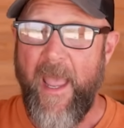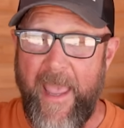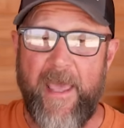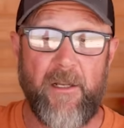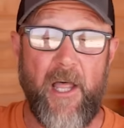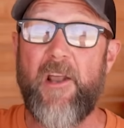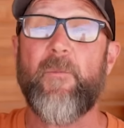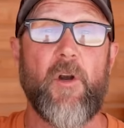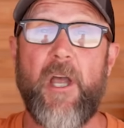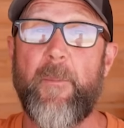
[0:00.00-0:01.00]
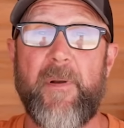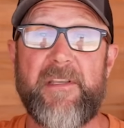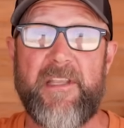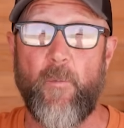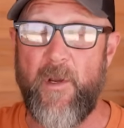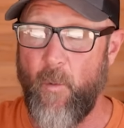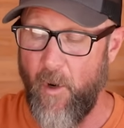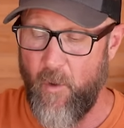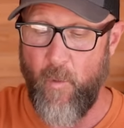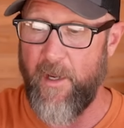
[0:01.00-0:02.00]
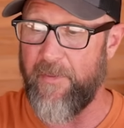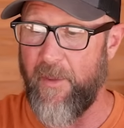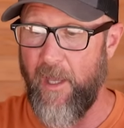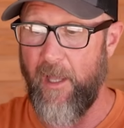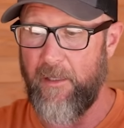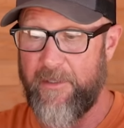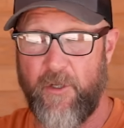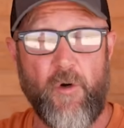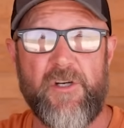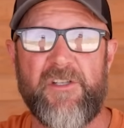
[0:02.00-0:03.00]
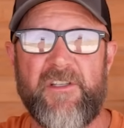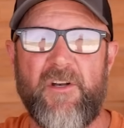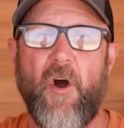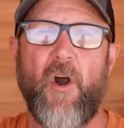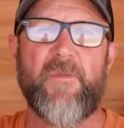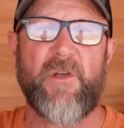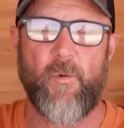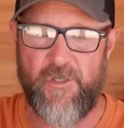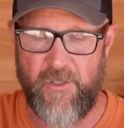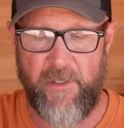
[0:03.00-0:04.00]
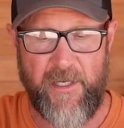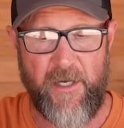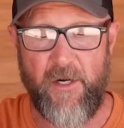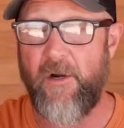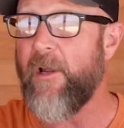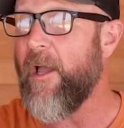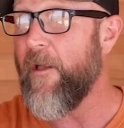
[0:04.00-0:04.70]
And a lot of our companies that we work with, like the Christensen Arms that we're shooting here,